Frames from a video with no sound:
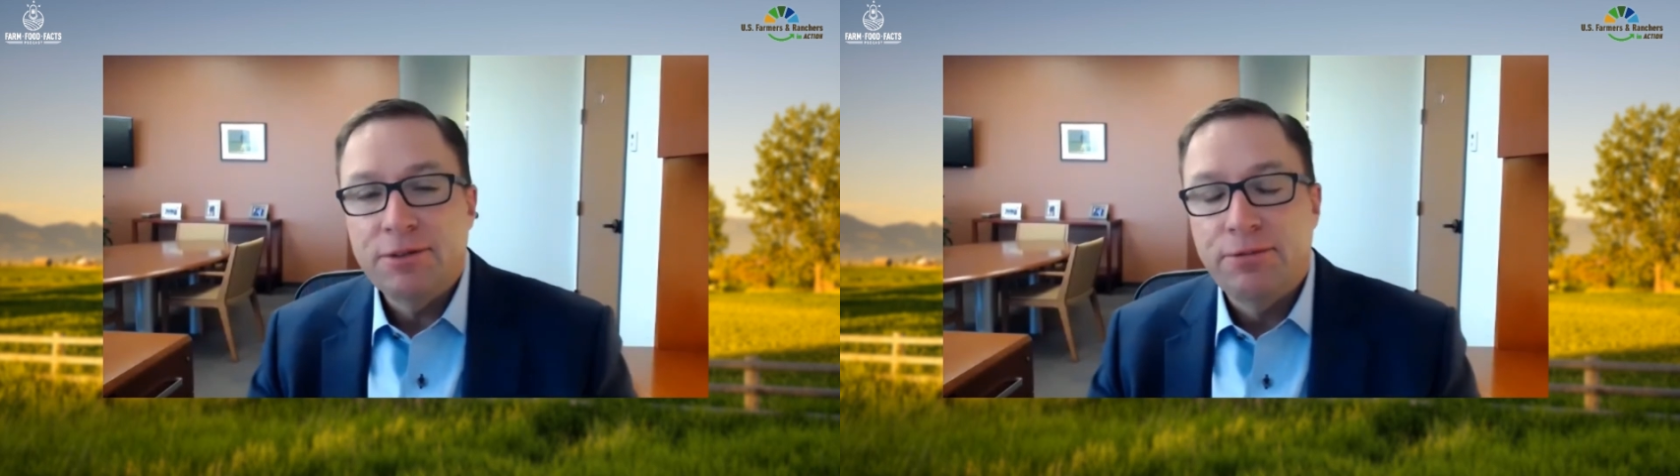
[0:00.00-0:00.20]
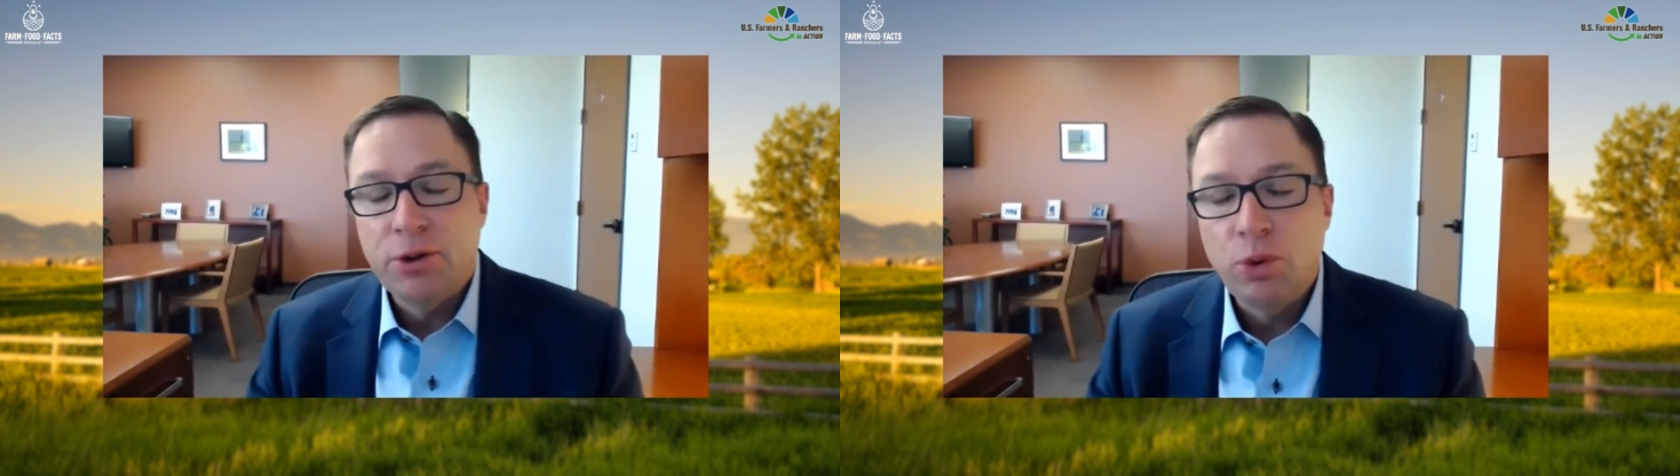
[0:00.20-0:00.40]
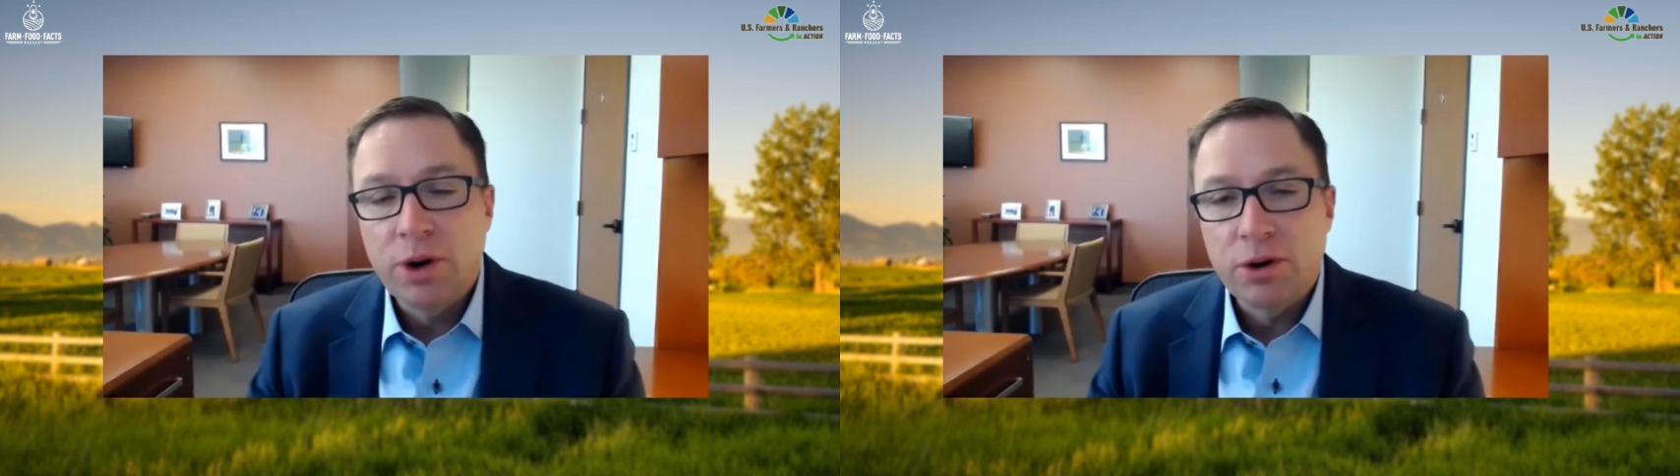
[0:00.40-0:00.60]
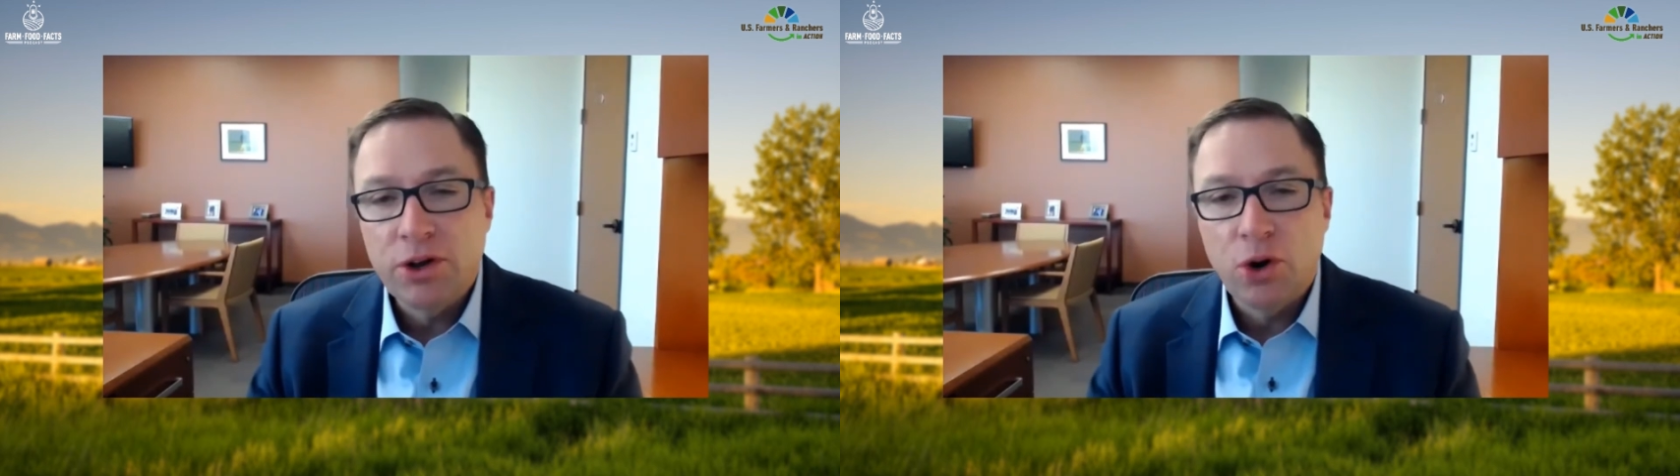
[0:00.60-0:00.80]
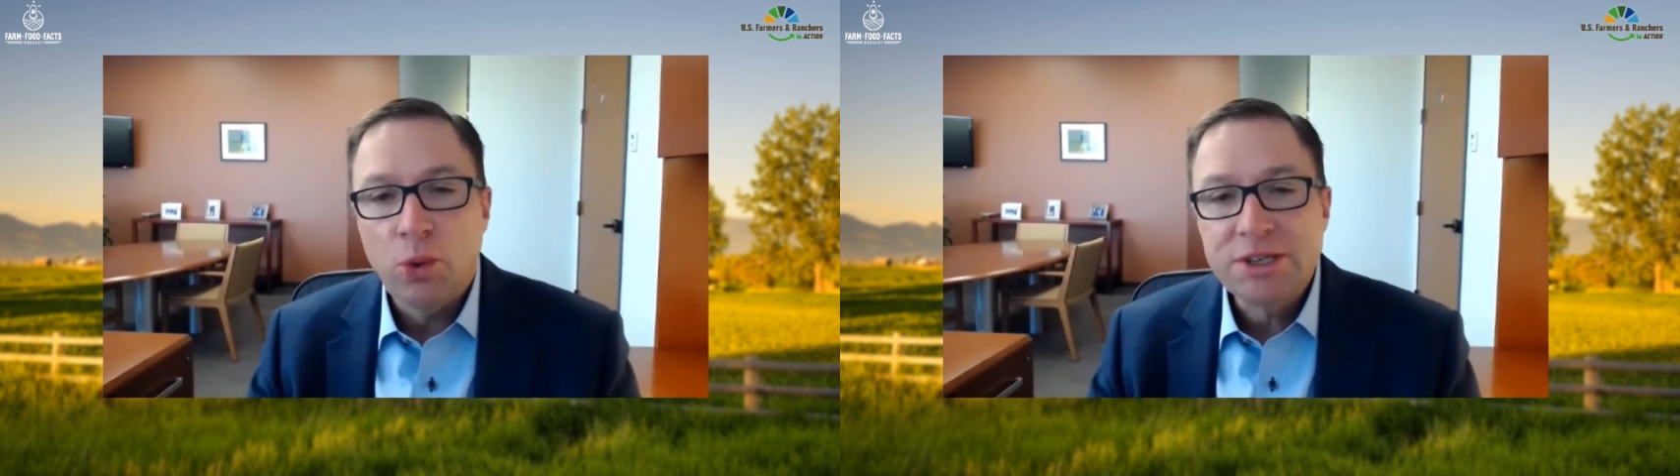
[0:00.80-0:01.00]
Phil,
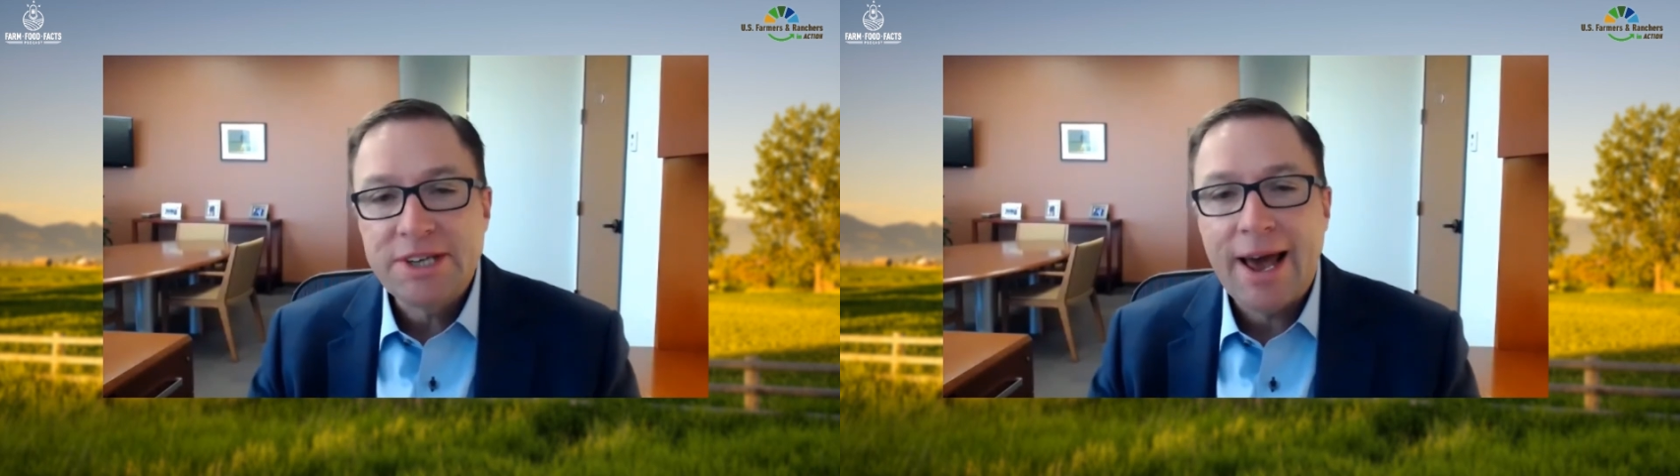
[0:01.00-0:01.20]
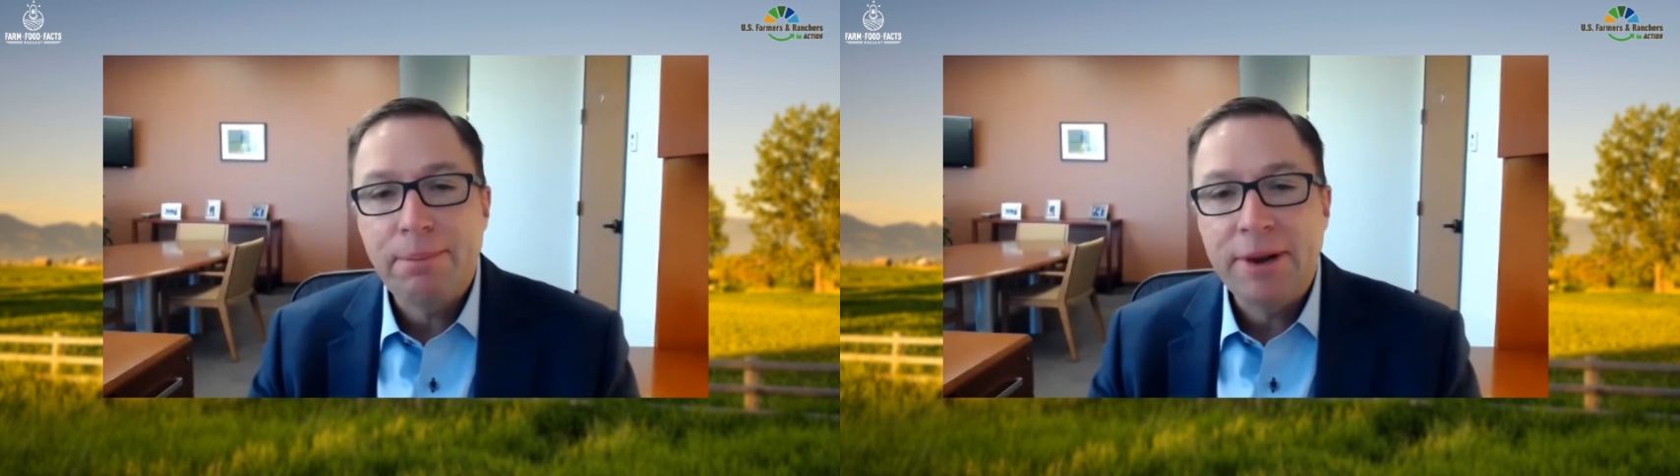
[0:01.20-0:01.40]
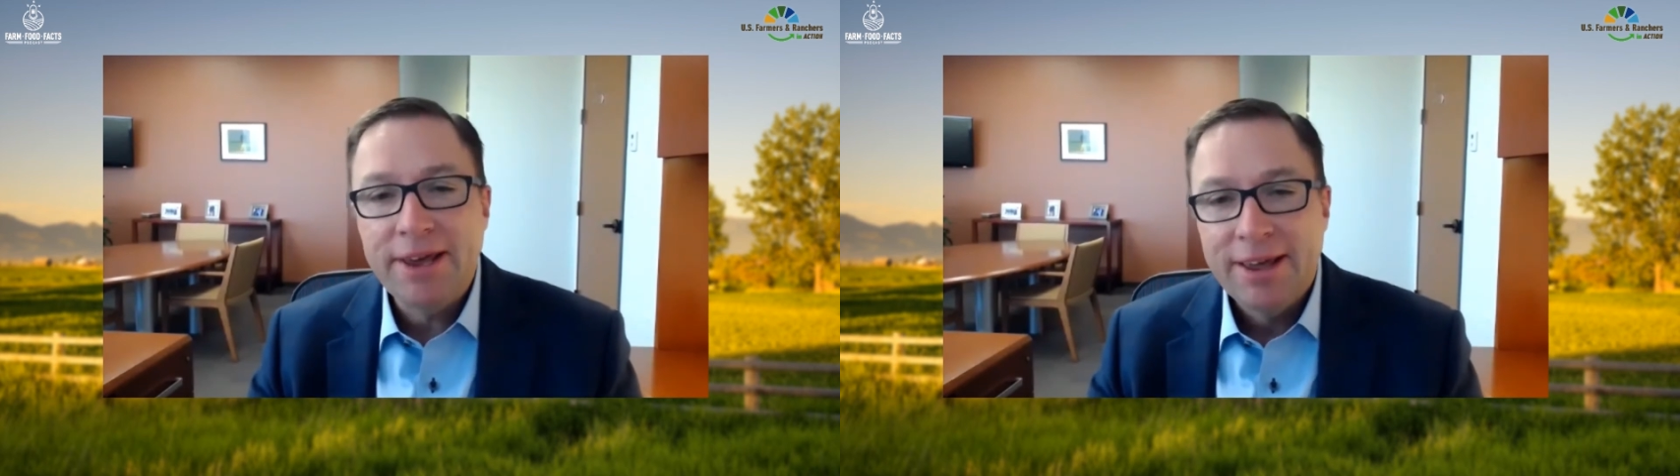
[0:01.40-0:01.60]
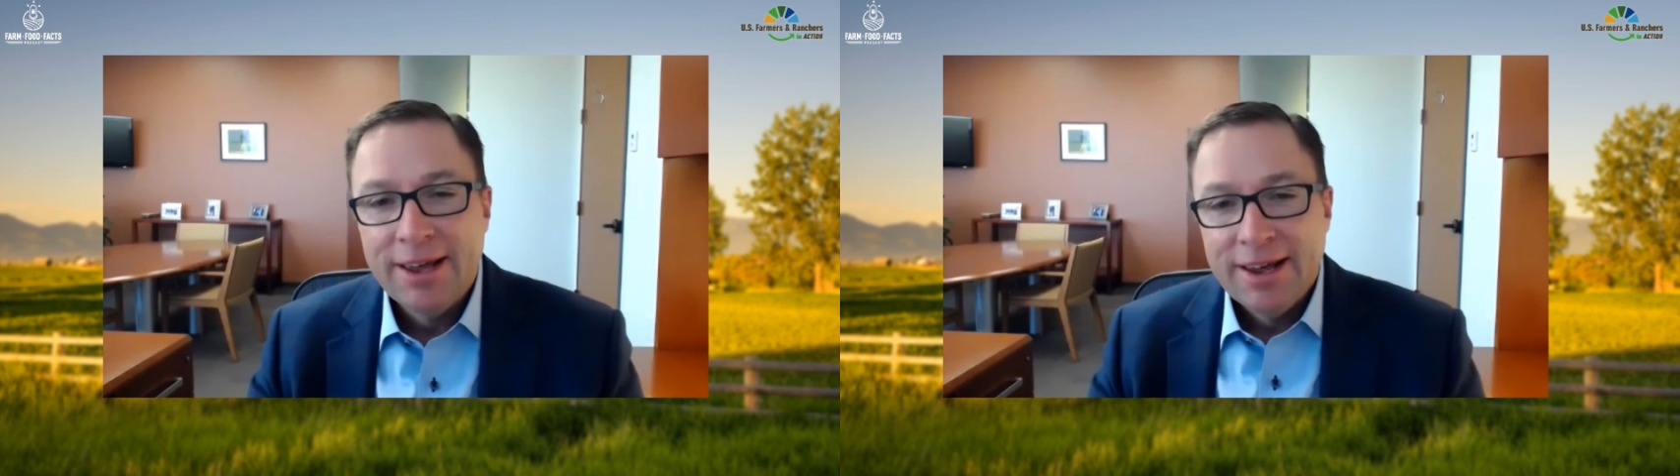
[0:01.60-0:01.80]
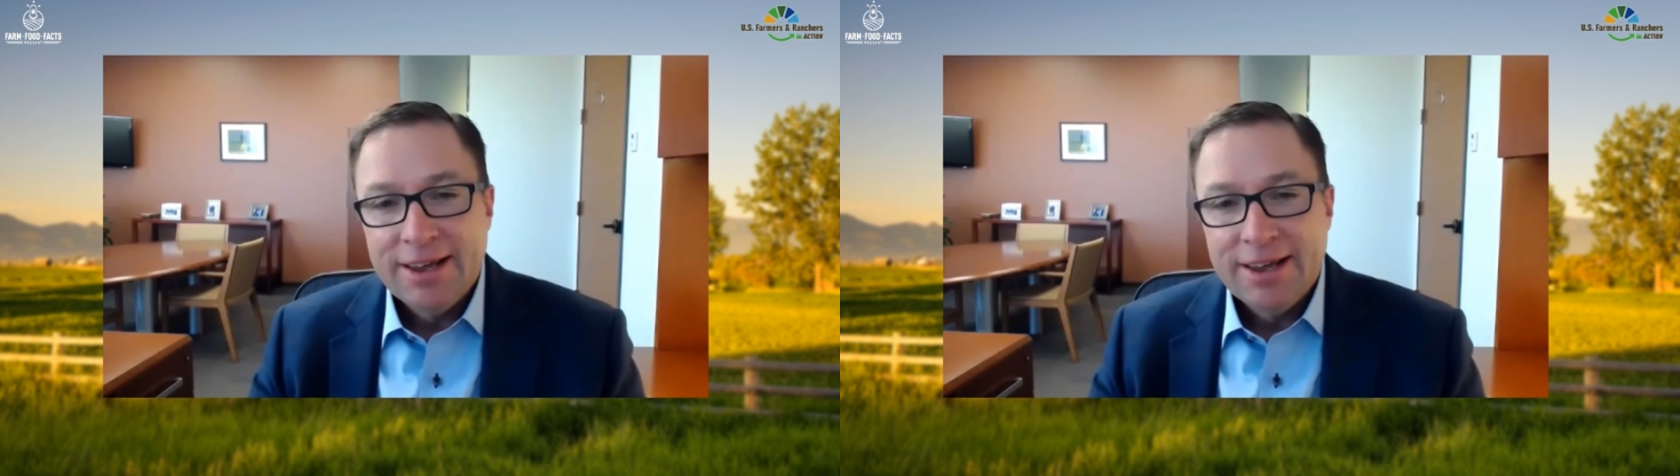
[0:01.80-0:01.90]
what's happening